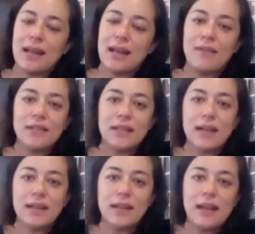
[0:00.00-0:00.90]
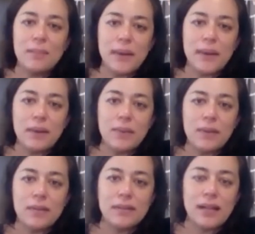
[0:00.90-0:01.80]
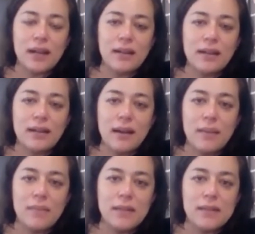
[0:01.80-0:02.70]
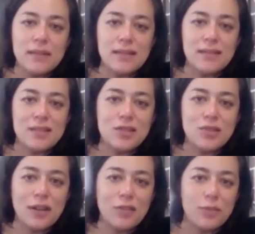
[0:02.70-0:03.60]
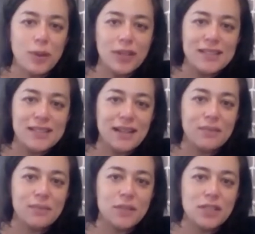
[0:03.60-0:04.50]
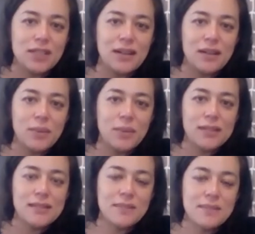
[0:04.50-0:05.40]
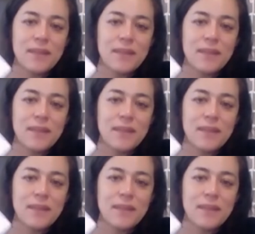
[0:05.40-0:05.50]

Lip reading: haven't cut yet, but I will cut it. This is a string of bullets, like machine gun bullets.